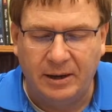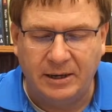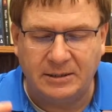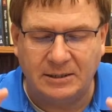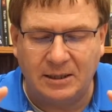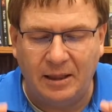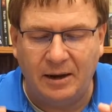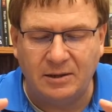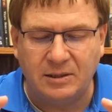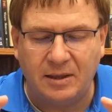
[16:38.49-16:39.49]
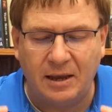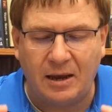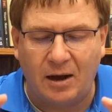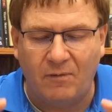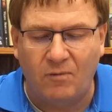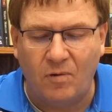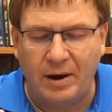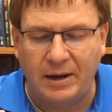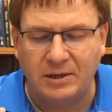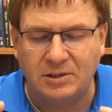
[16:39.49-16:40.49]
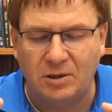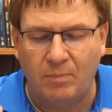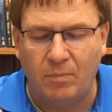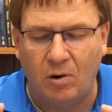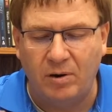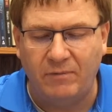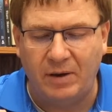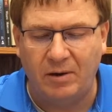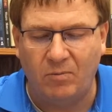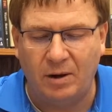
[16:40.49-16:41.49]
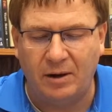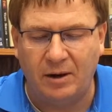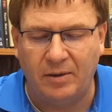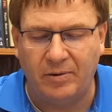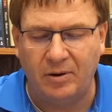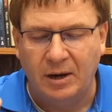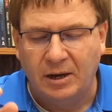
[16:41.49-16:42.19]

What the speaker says: he says, let us think of ways to motivate one another.